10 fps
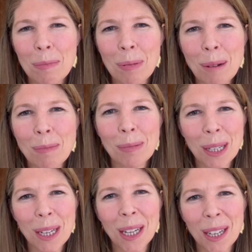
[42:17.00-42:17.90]

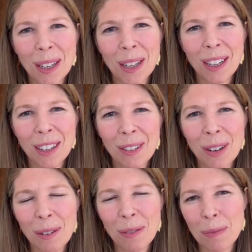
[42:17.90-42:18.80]
probably uh,
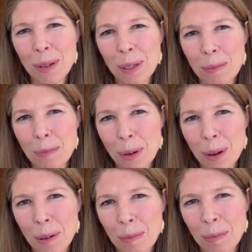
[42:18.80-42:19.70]
one of the most
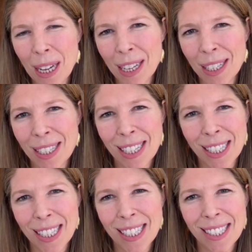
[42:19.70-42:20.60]
important because
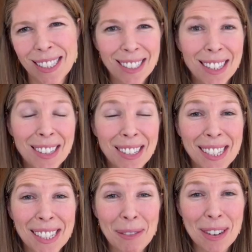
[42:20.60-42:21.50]
it's you know,
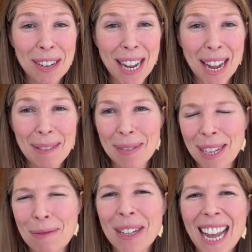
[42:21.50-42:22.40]
it's different times,
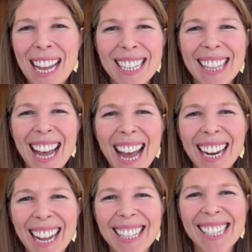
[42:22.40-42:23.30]
and we'll get to
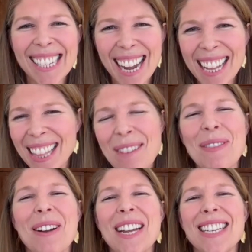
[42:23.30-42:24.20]
that end state, that
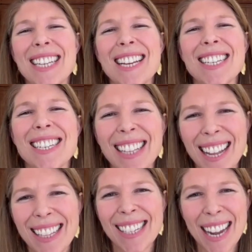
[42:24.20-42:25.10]
very intentional
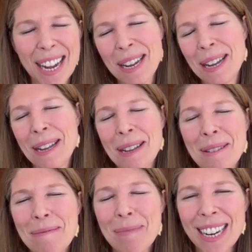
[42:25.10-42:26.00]
end state.
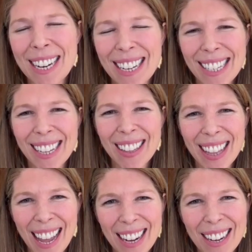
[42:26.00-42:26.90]
But until
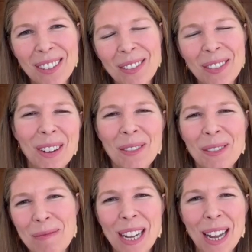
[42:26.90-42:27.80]
then, you know,
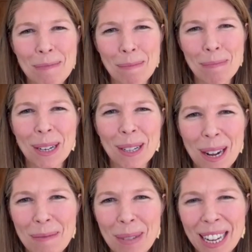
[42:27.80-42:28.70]
we'll be kind of bumping
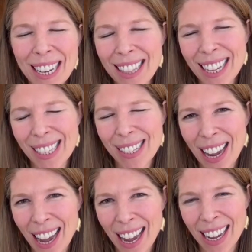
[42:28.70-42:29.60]
along a bit, and that's
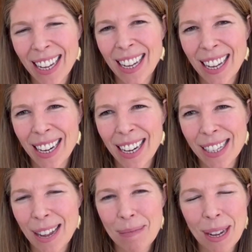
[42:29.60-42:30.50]
okay. And
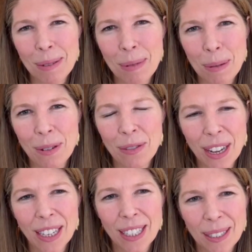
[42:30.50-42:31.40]
it's not meant to be
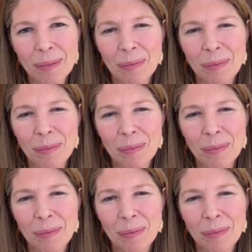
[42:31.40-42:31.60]
perfect.